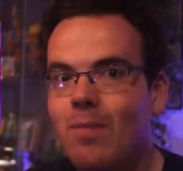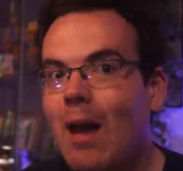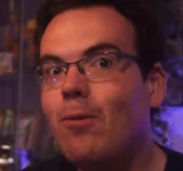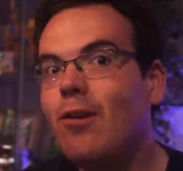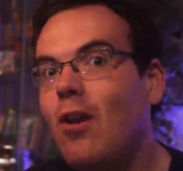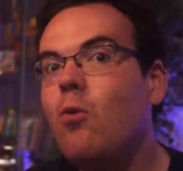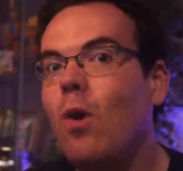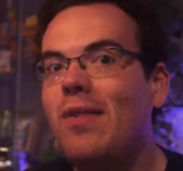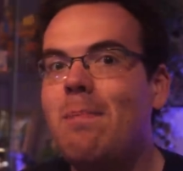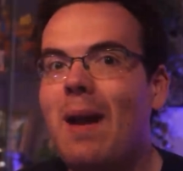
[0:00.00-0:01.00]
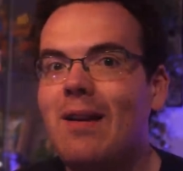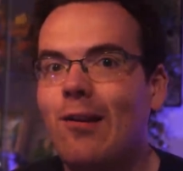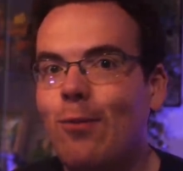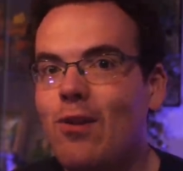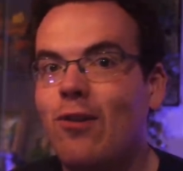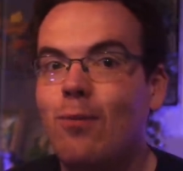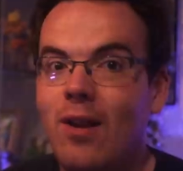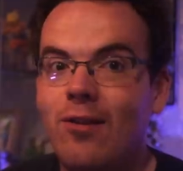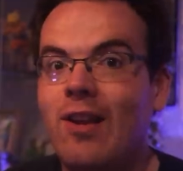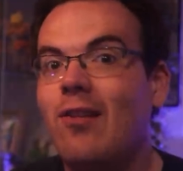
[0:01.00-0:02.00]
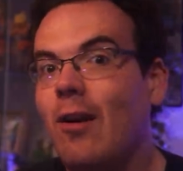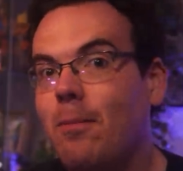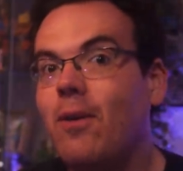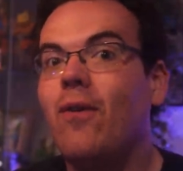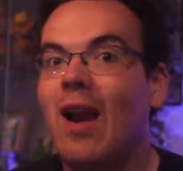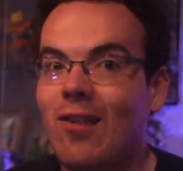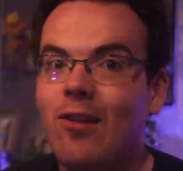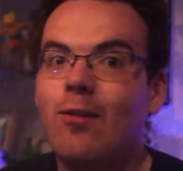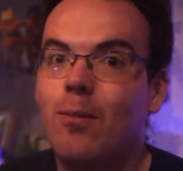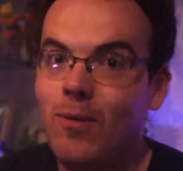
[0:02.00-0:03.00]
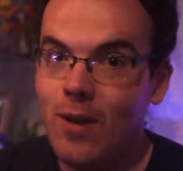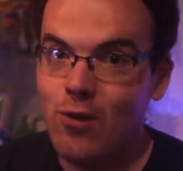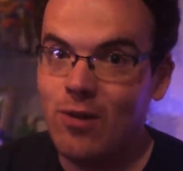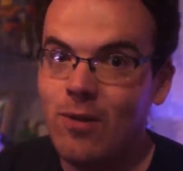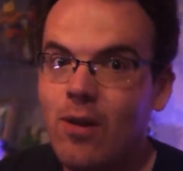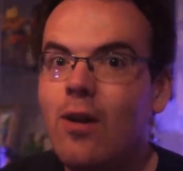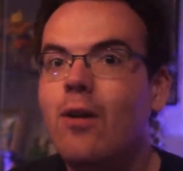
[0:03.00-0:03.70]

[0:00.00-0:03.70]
That was a noteworthy bait and switch as well as an example of classic subversion.